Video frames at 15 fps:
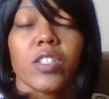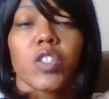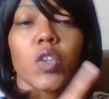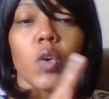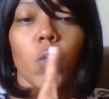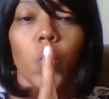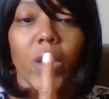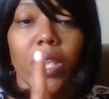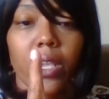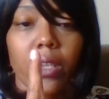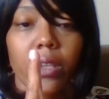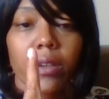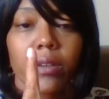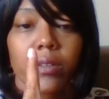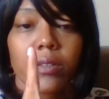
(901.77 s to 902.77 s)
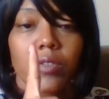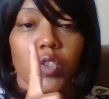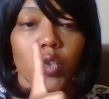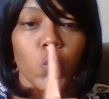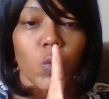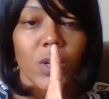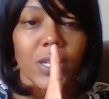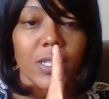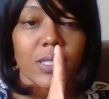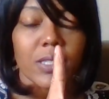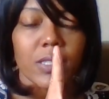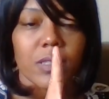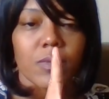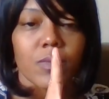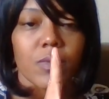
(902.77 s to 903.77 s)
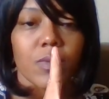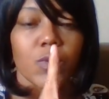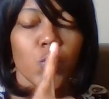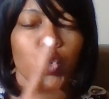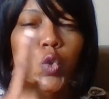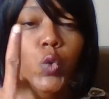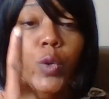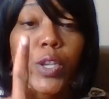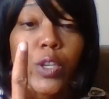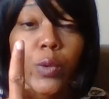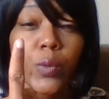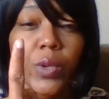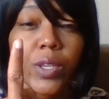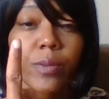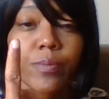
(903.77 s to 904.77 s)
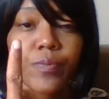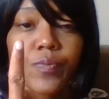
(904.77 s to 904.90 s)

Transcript: to we, to us, to a unit.